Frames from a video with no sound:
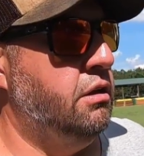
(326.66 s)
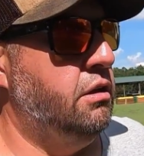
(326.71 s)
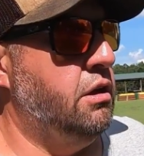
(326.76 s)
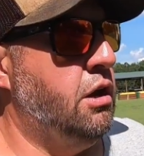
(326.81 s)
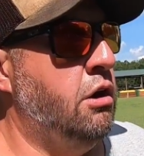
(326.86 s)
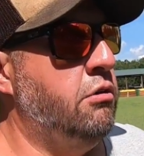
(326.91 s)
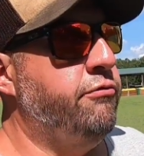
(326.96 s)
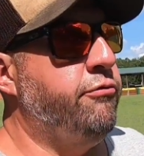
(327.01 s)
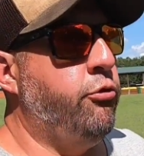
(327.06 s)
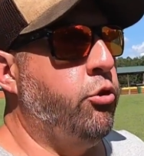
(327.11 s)

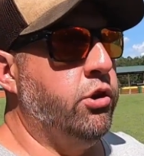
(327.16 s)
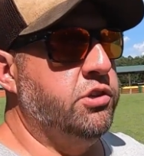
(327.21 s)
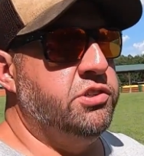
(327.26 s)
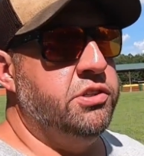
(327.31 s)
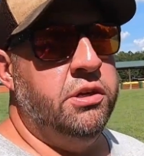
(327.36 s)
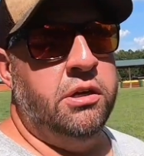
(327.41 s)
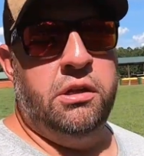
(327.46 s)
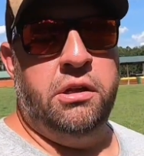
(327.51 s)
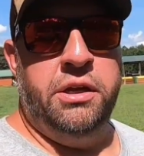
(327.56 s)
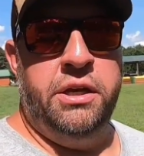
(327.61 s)

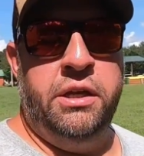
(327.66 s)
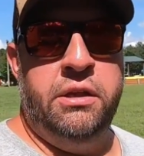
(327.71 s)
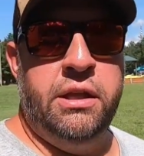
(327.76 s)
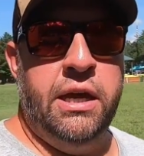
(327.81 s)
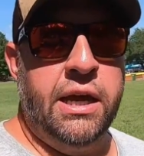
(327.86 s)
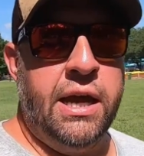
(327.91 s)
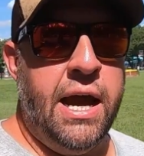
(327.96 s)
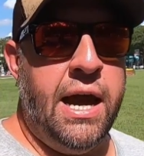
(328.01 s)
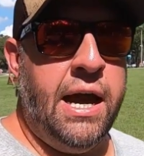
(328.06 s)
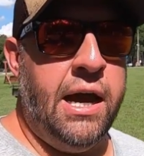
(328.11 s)
Unfortunately, they
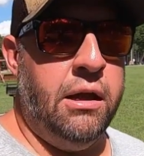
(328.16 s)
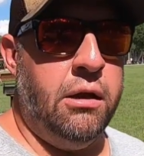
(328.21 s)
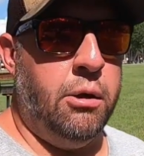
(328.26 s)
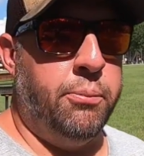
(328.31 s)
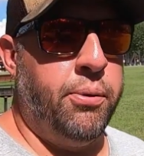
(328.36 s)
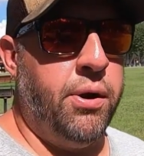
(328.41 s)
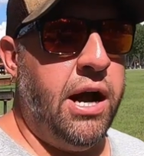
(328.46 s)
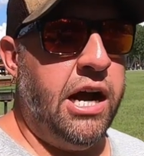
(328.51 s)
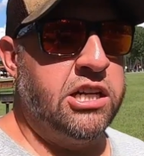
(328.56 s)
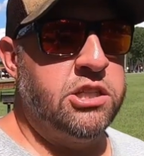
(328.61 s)
got
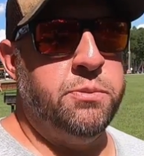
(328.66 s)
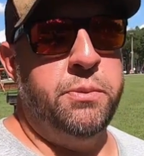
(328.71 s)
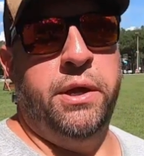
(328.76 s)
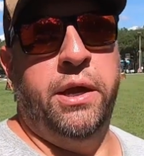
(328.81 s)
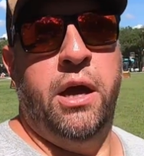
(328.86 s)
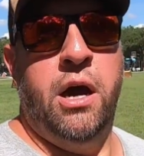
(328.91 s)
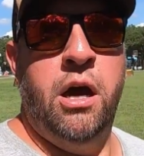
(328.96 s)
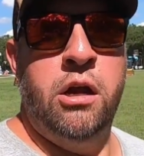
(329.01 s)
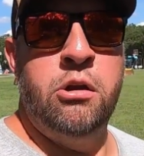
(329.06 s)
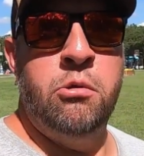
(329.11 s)
approximately
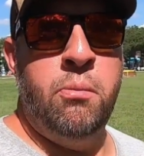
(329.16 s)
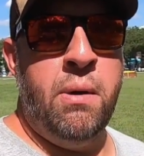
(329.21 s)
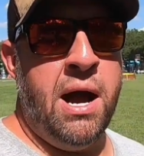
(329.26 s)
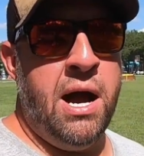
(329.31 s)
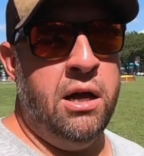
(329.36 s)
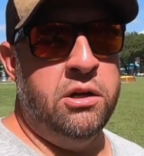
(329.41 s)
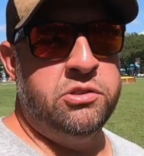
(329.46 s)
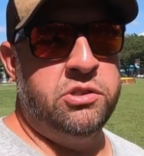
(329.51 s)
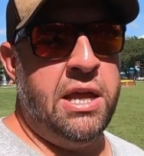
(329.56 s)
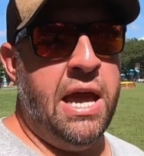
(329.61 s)
100
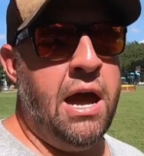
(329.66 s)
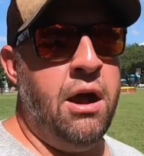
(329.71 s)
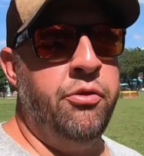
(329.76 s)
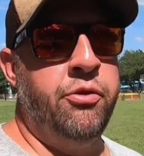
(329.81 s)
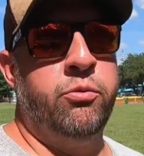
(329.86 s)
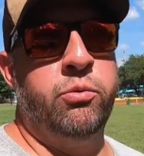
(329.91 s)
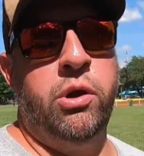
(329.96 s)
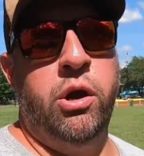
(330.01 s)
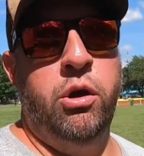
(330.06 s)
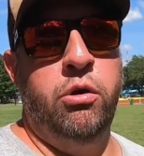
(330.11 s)
miles down
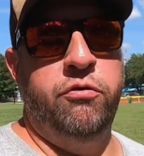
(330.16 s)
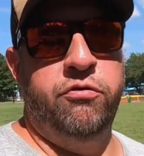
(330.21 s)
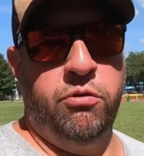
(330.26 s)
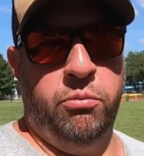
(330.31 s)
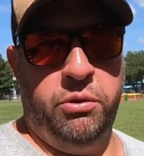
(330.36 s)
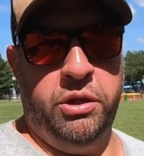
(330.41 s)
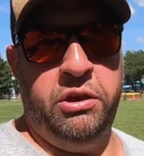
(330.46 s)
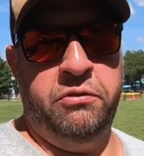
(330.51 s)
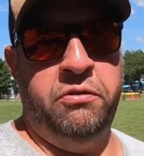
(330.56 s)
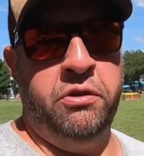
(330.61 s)
the road
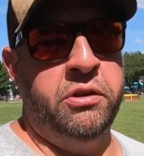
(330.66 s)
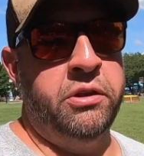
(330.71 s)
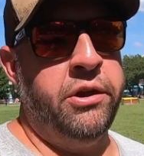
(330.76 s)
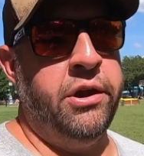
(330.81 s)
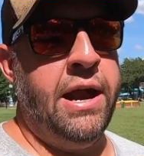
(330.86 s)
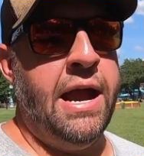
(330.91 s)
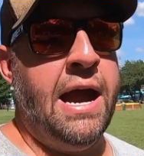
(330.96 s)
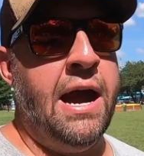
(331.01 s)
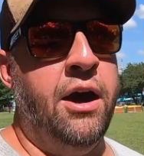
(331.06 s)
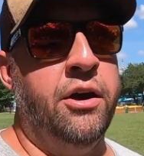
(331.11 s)
from leaving their
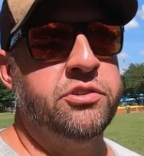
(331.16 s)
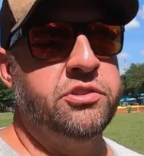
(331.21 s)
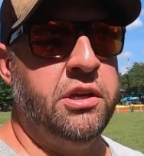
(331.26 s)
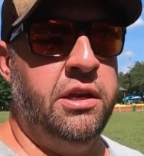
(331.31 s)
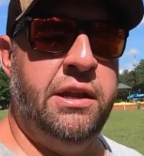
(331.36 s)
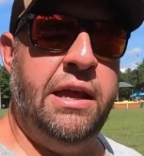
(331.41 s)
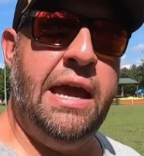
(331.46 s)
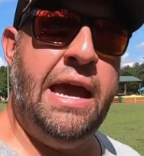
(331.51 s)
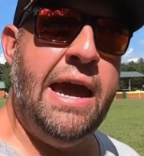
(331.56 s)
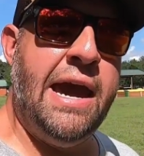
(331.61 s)
house,
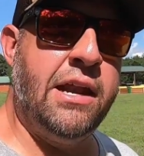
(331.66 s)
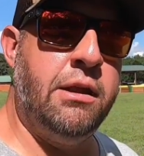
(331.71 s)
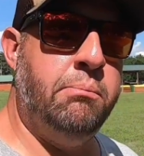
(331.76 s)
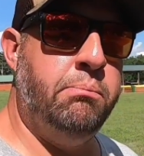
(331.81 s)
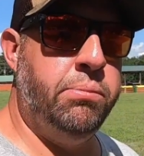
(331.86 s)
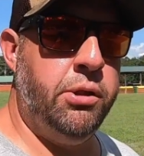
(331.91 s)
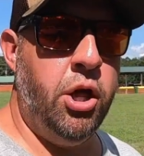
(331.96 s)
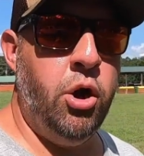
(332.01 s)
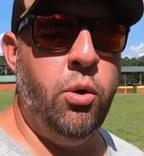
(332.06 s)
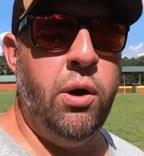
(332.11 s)
and they had a
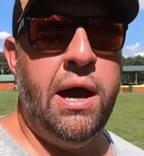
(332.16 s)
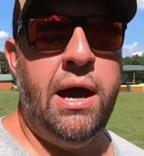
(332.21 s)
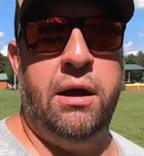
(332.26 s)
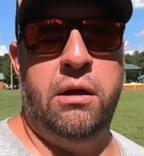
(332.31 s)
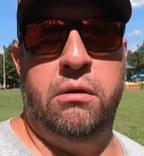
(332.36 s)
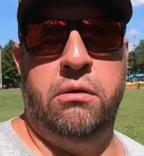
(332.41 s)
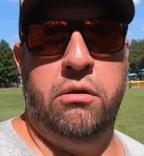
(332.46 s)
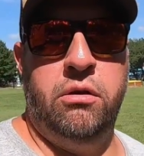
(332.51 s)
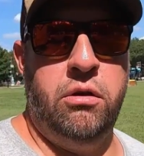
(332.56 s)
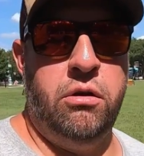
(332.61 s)
blowout
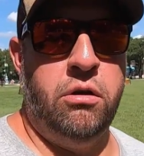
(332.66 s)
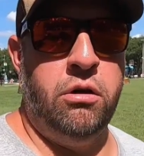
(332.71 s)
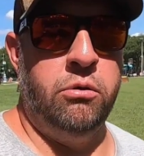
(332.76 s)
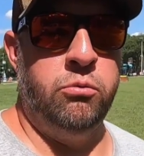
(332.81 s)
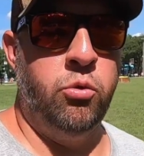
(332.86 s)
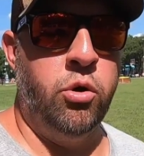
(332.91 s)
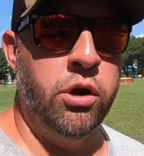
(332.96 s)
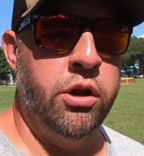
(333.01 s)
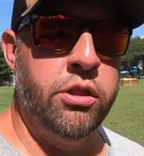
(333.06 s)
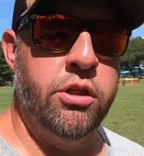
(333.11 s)

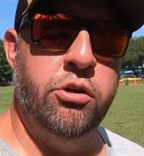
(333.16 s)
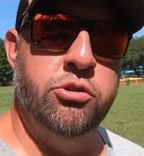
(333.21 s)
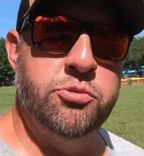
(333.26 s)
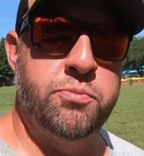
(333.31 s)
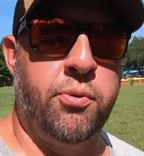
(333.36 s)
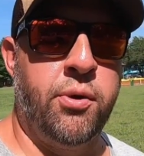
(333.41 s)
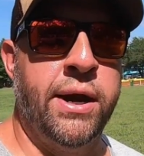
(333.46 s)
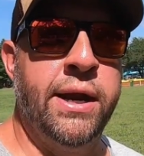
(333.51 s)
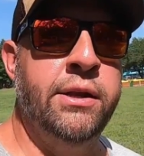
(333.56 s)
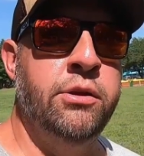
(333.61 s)
on one of those
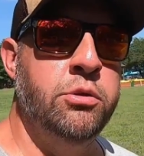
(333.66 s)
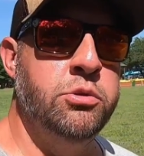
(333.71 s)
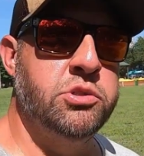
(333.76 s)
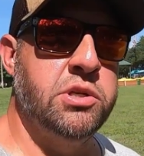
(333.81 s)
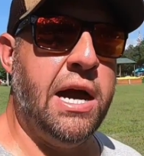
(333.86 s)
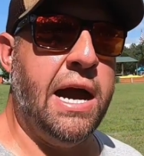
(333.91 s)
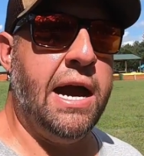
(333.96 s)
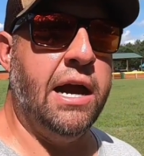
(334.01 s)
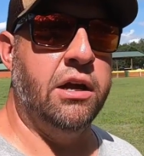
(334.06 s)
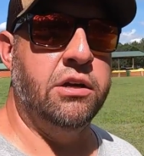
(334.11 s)
brand new
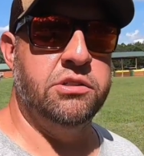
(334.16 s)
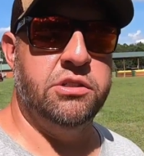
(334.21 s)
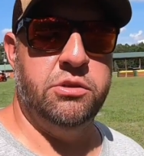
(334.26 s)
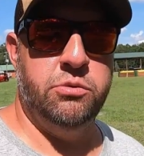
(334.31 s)
tires.